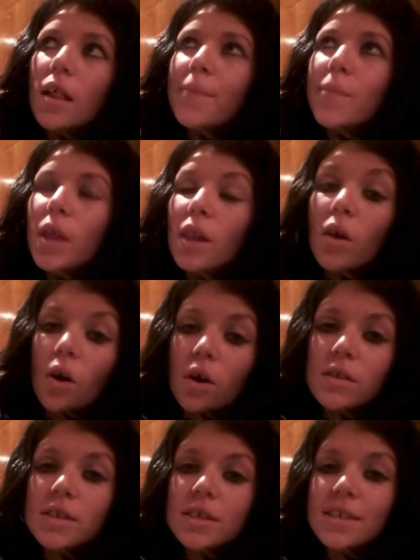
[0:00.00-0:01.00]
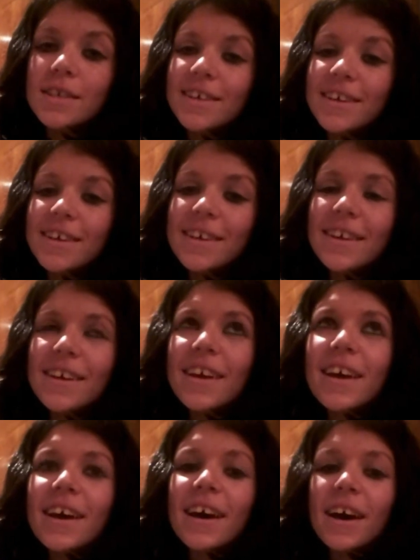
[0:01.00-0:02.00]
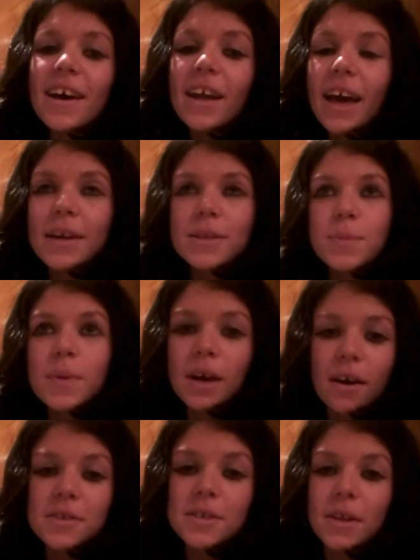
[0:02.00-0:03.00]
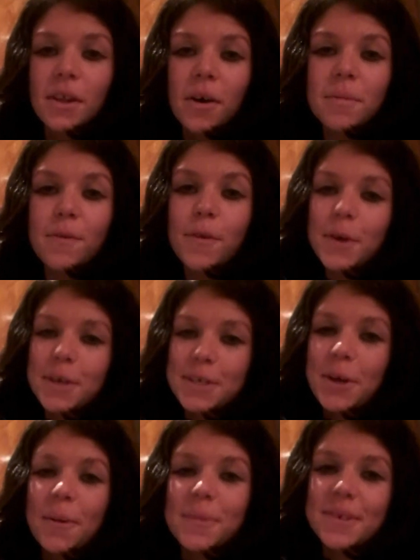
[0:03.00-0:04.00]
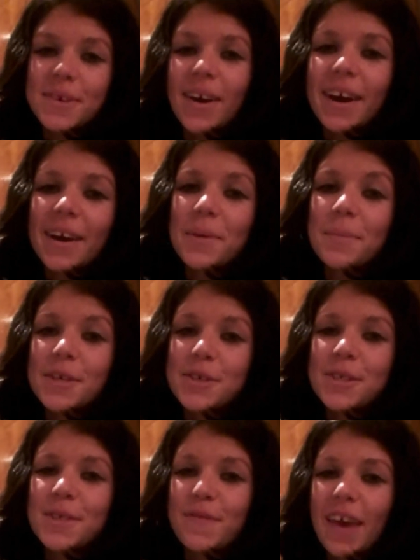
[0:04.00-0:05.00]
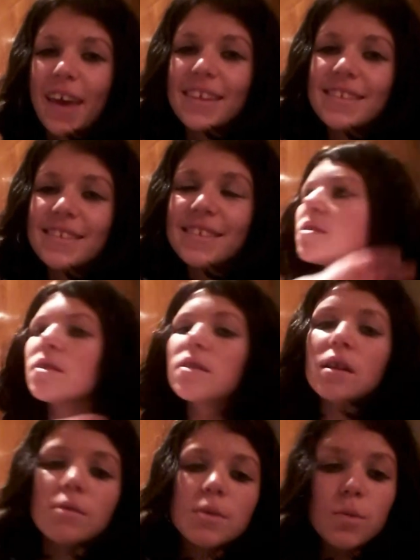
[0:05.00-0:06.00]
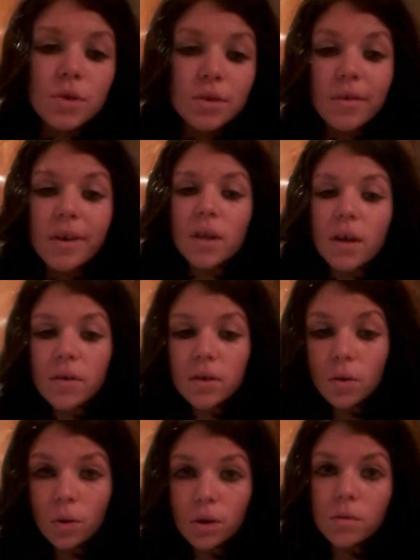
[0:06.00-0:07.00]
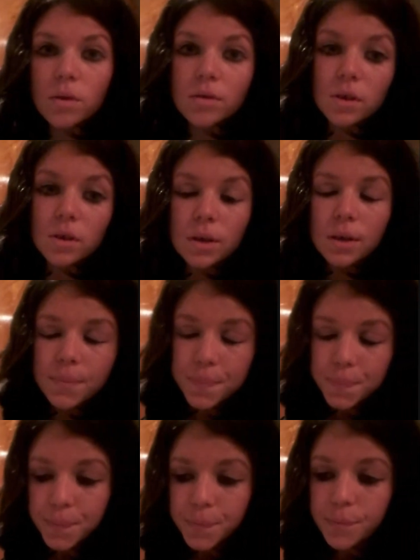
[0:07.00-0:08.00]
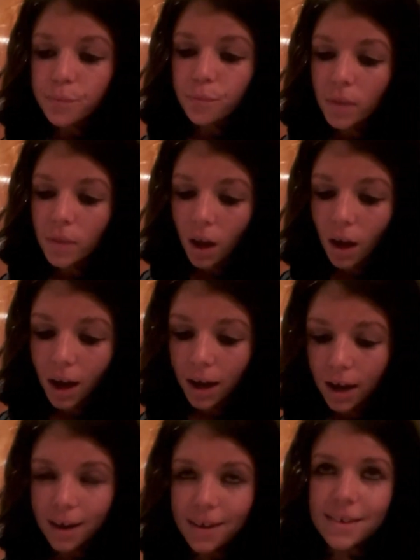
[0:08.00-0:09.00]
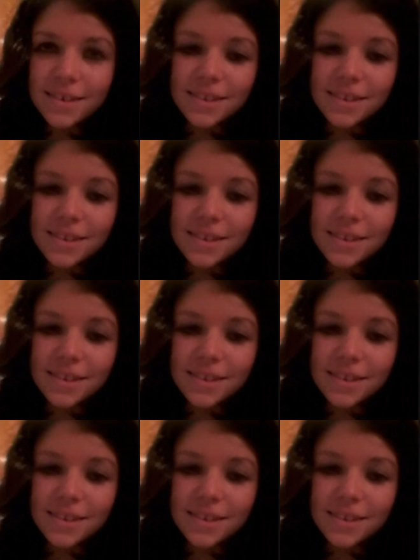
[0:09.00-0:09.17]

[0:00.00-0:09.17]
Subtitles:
a lot, and I had to be hugged a lot before I stopped crying at Misha's face. Then I was wandering around having no idea where I was going, and